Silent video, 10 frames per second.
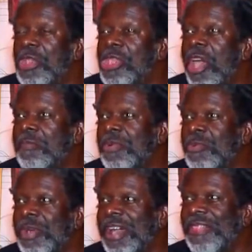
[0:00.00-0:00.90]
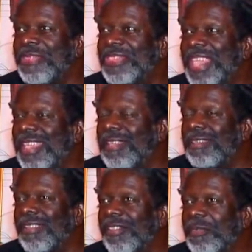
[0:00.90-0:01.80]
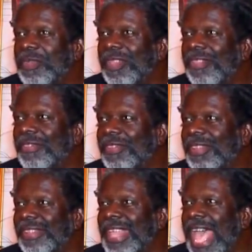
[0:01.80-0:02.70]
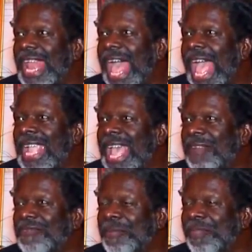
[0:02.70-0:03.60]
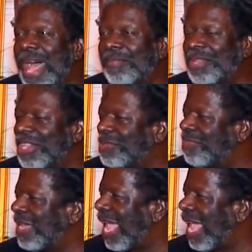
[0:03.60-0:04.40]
The number one thing that I got from Baba is be